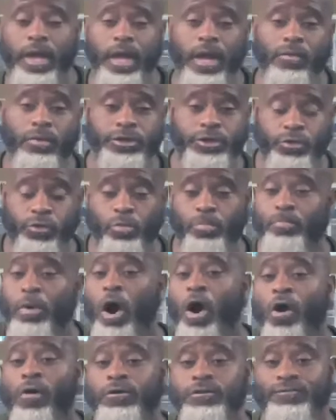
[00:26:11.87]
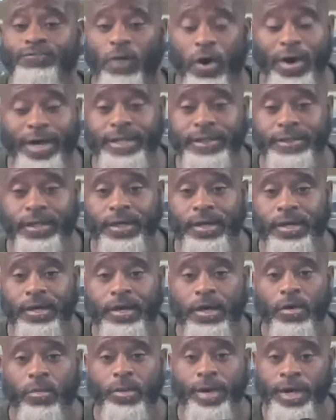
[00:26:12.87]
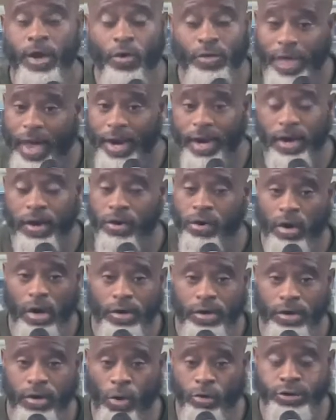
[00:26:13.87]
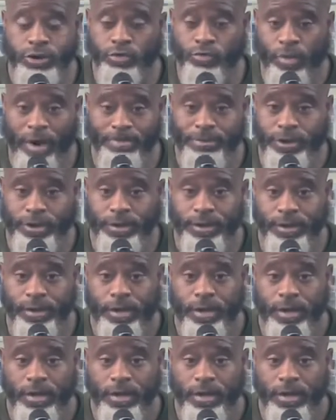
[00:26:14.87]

it was through Paul's voice, we know that no scripture